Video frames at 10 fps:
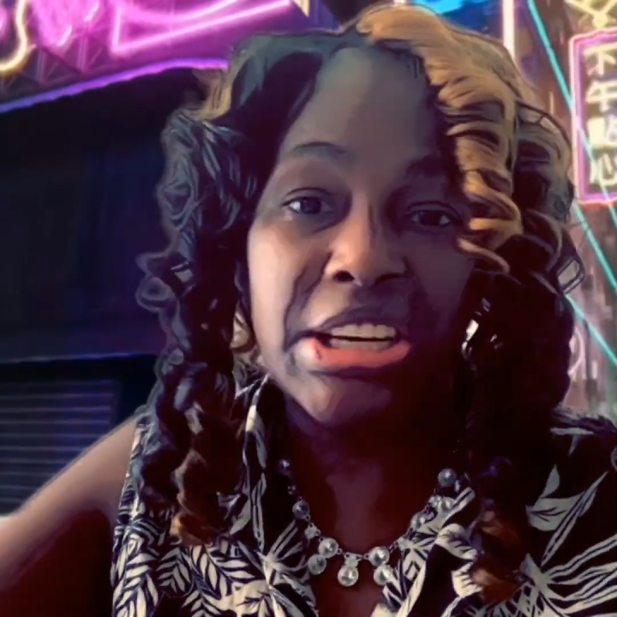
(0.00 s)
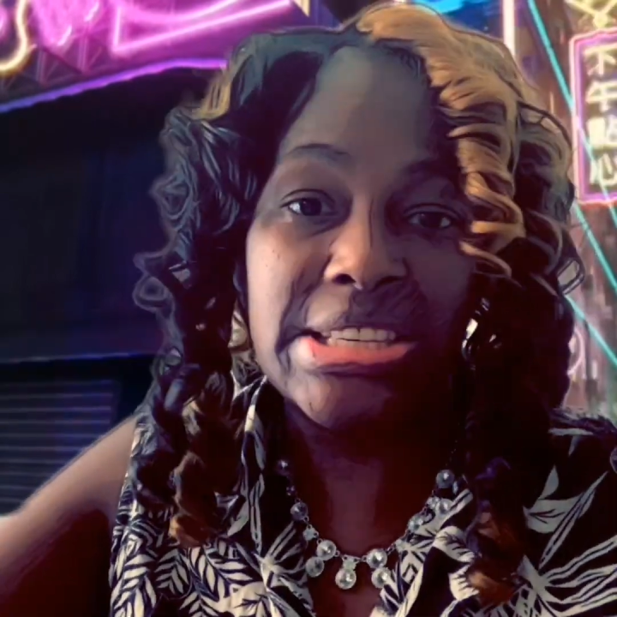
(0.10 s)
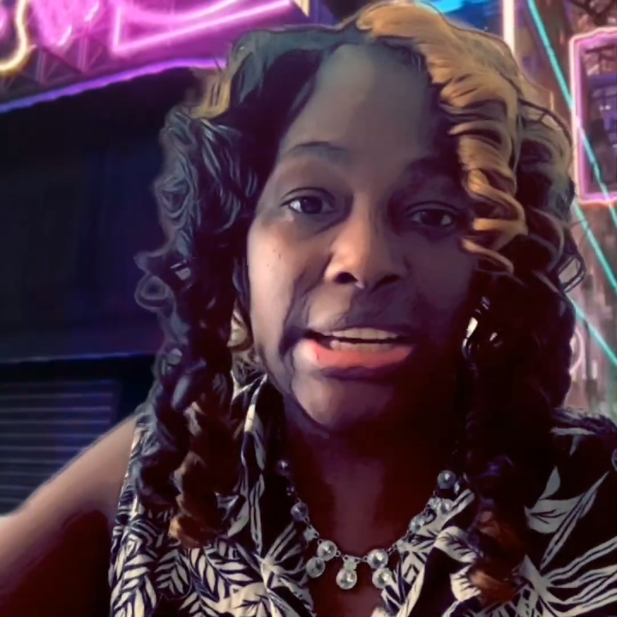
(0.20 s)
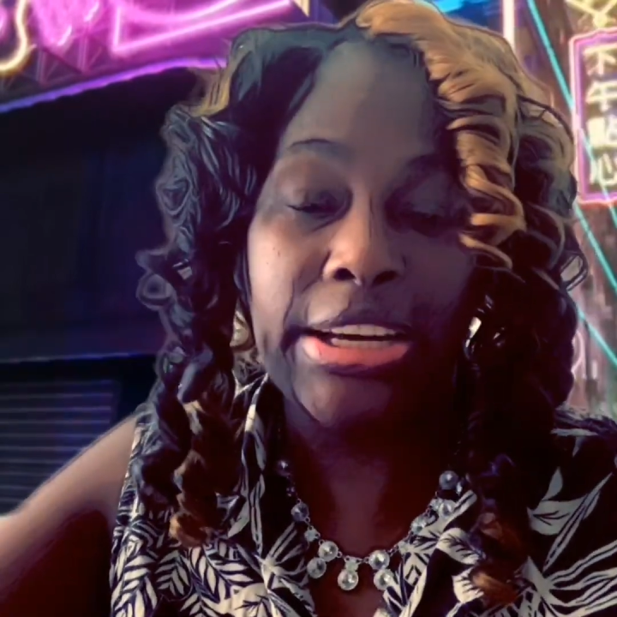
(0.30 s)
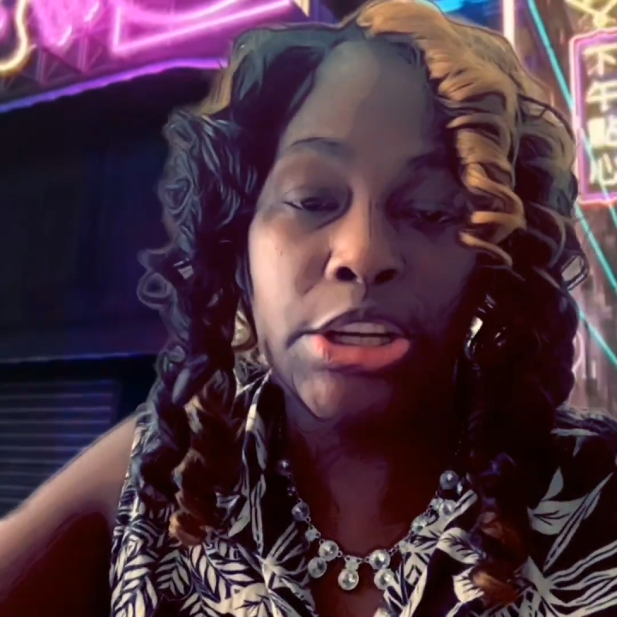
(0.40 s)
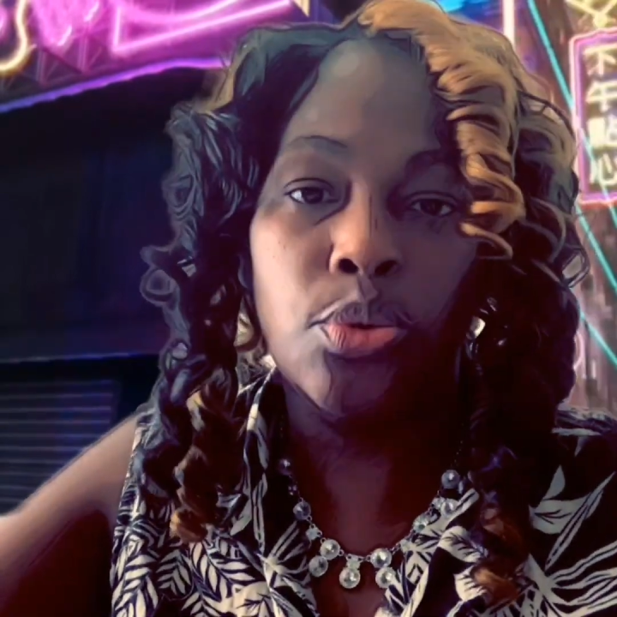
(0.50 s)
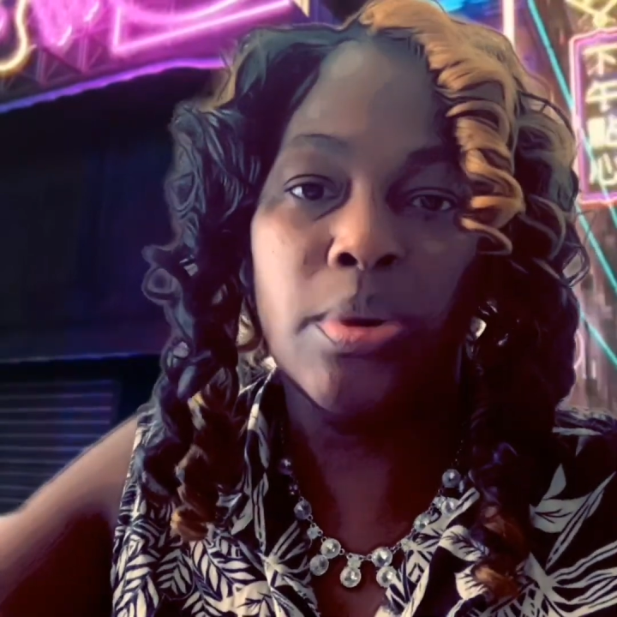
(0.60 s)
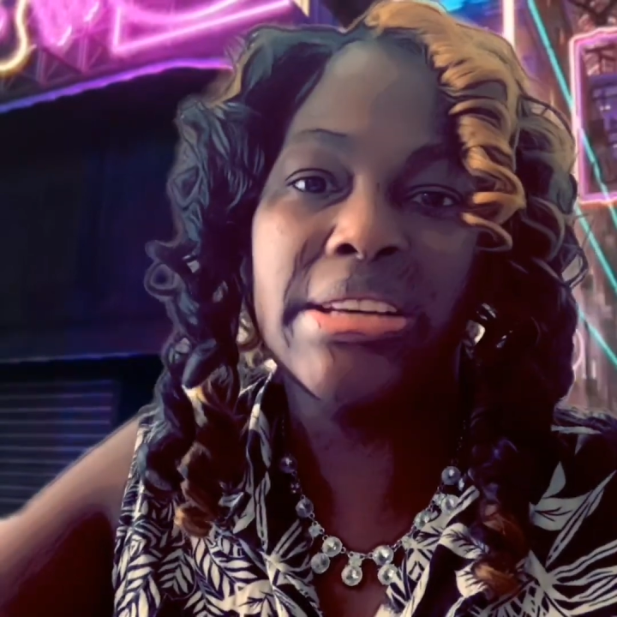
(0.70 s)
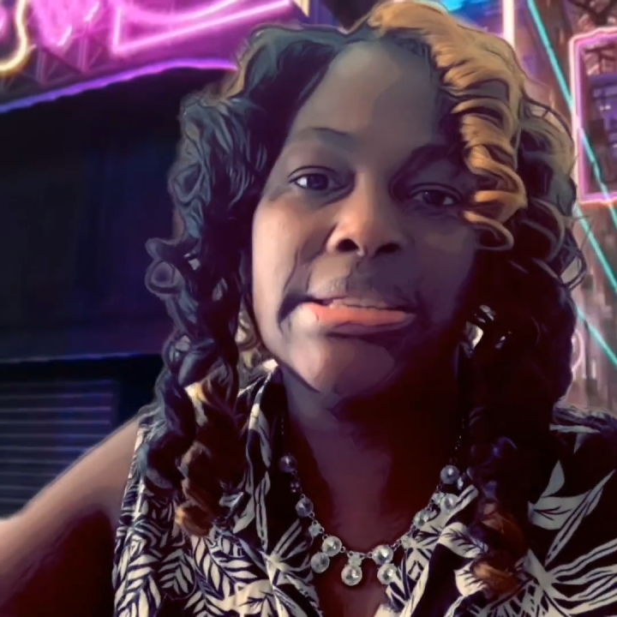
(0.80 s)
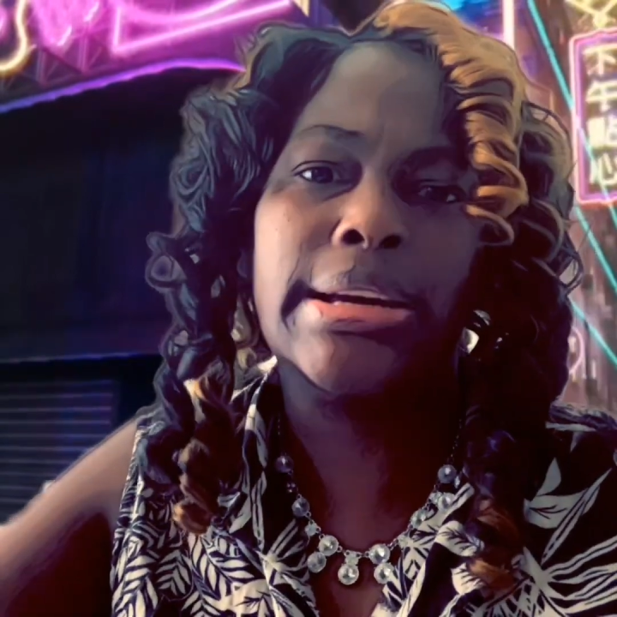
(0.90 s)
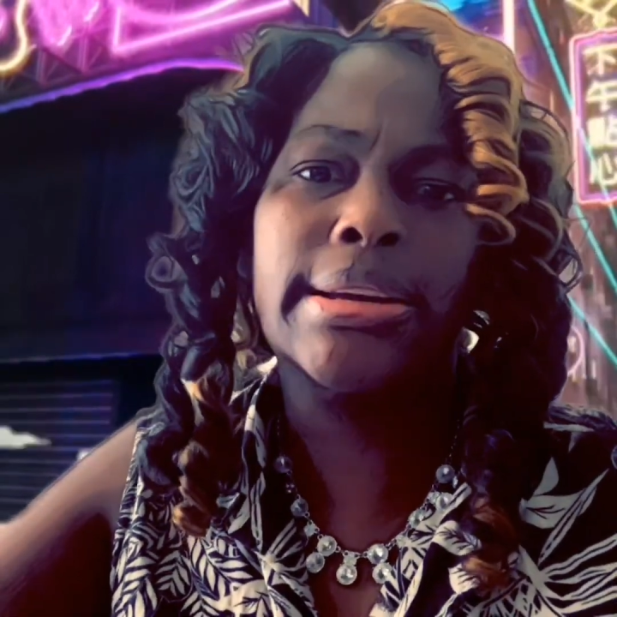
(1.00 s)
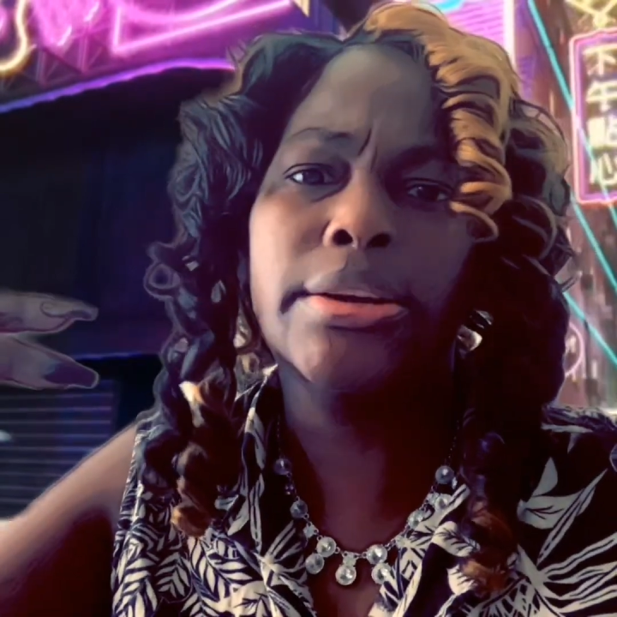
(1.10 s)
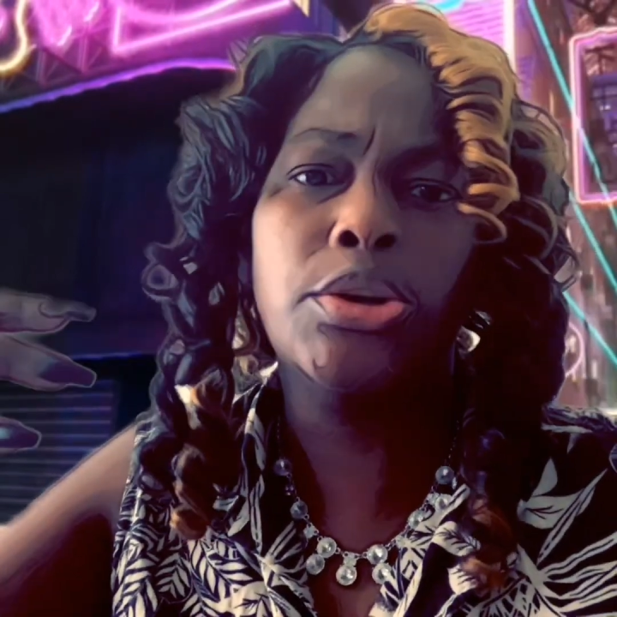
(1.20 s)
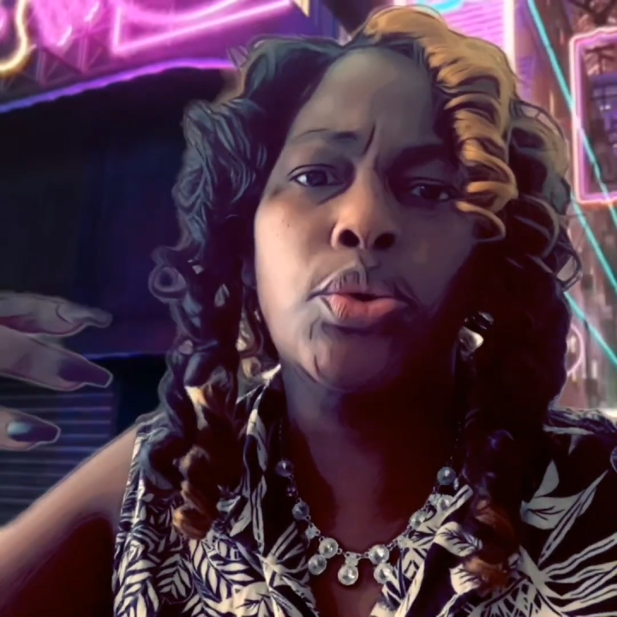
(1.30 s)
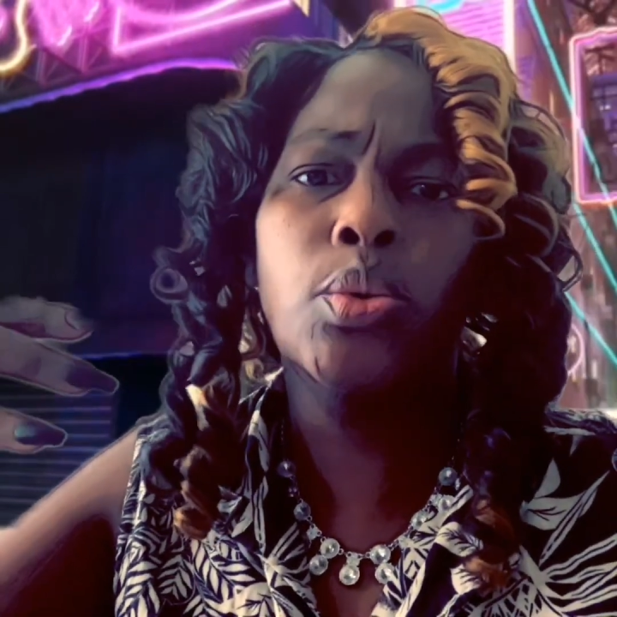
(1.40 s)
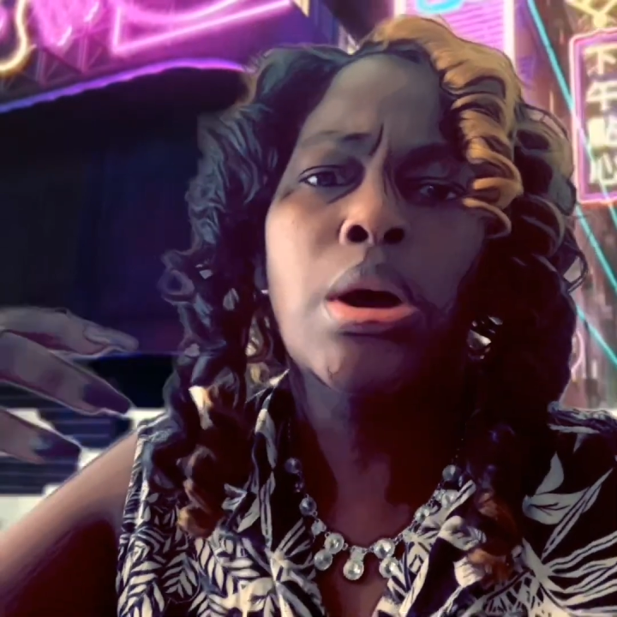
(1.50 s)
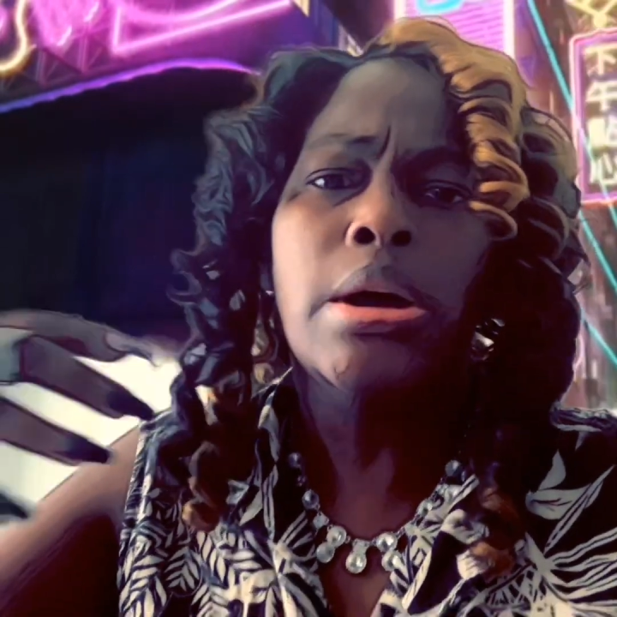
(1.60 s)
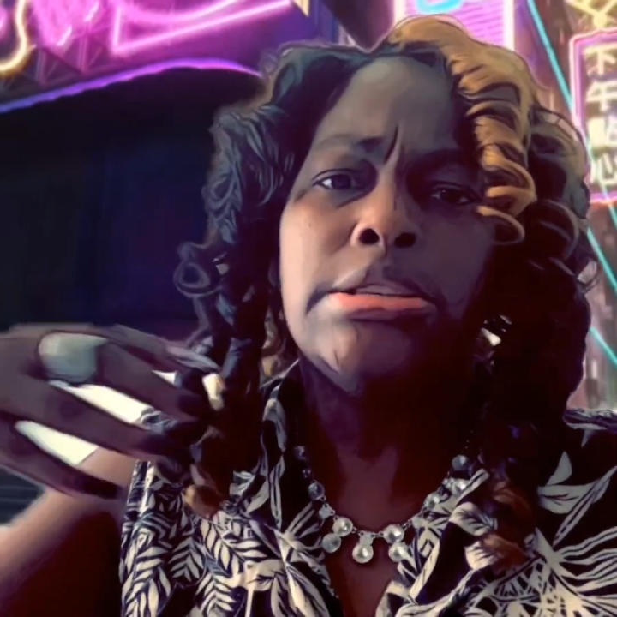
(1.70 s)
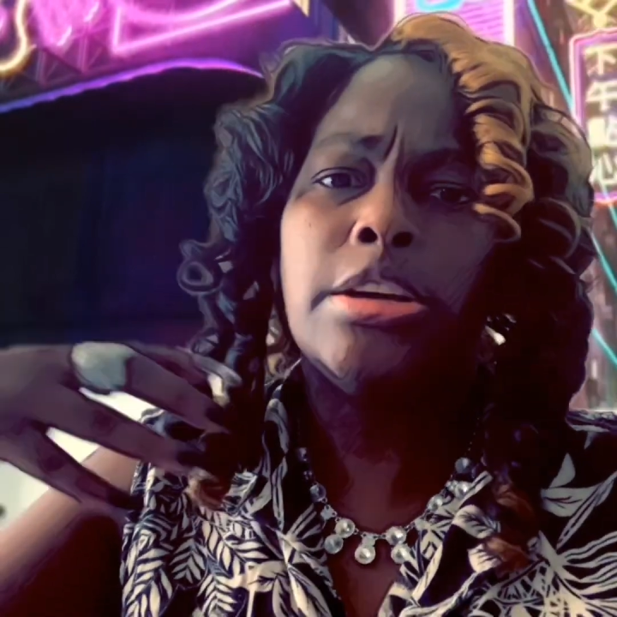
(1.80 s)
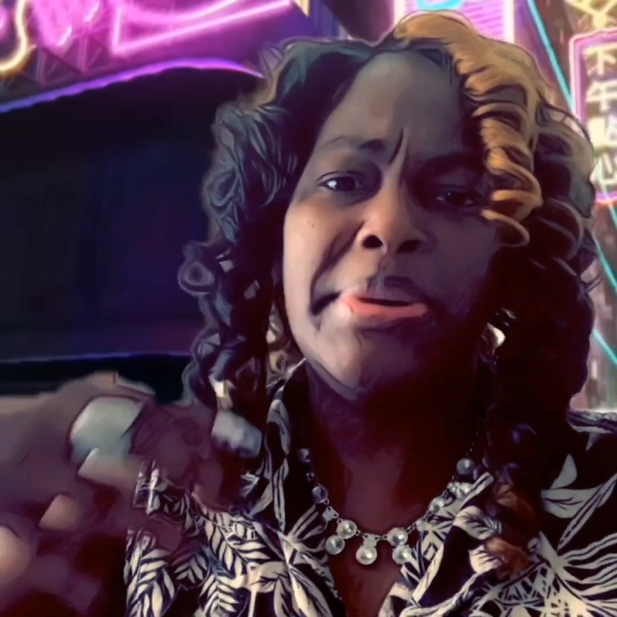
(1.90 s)
hitting you and it's telling you to
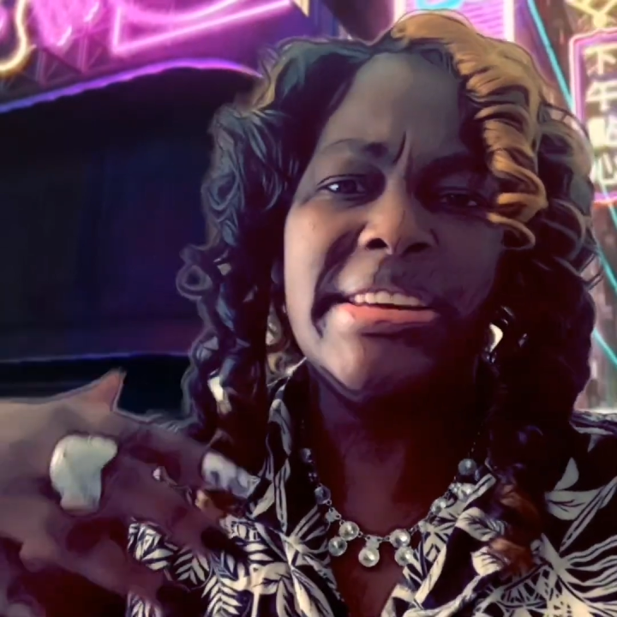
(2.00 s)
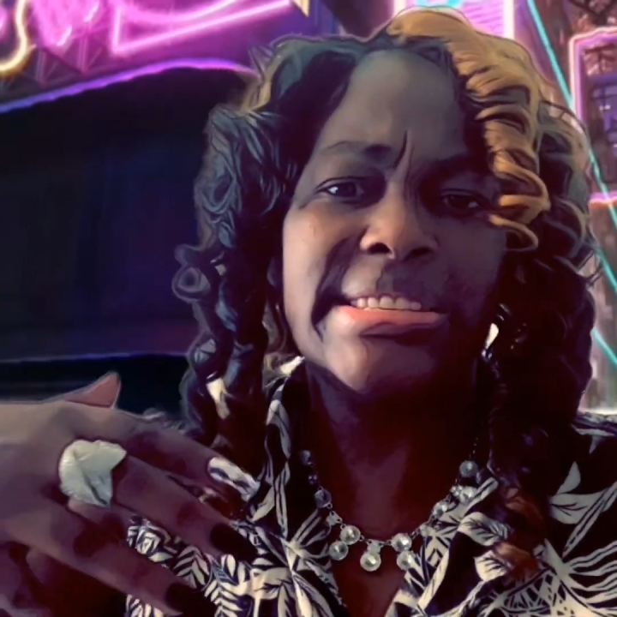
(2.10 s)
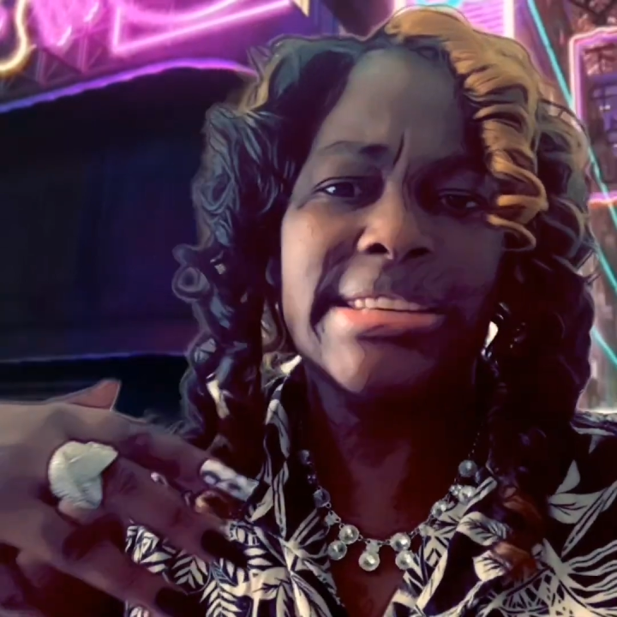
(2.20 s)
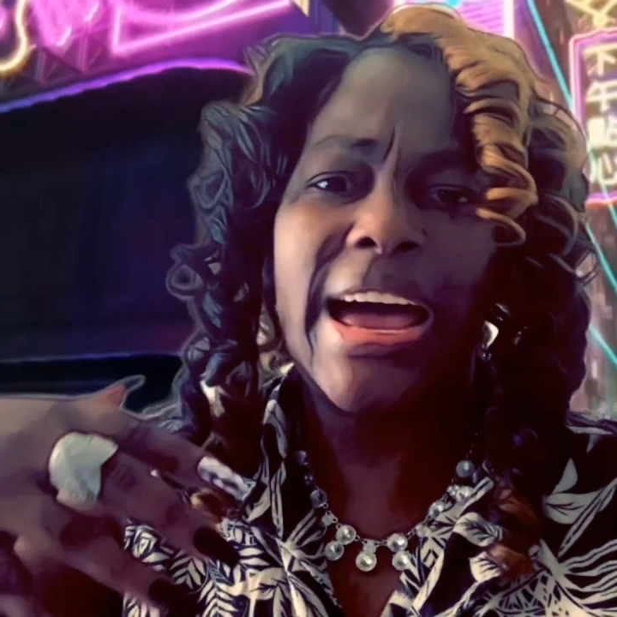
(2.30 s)
be sad.